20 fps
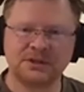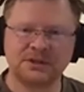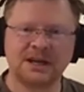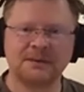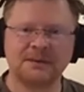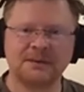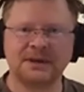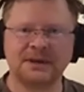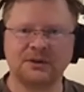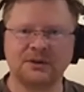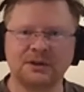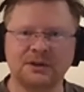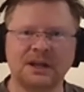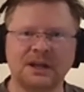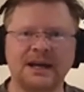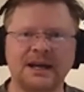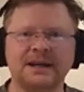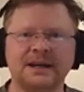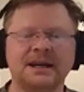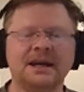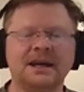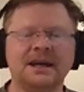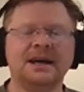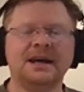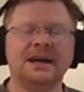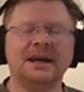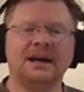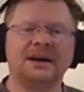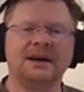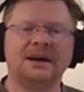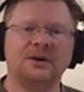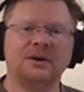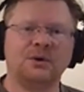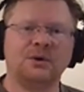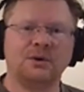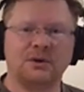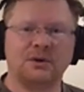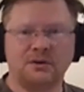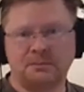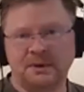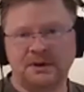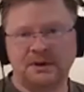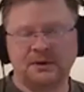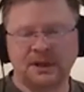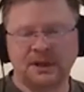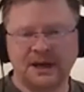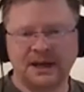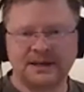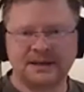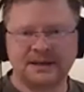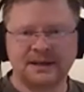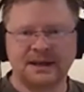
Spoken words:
that are coming online or have been online.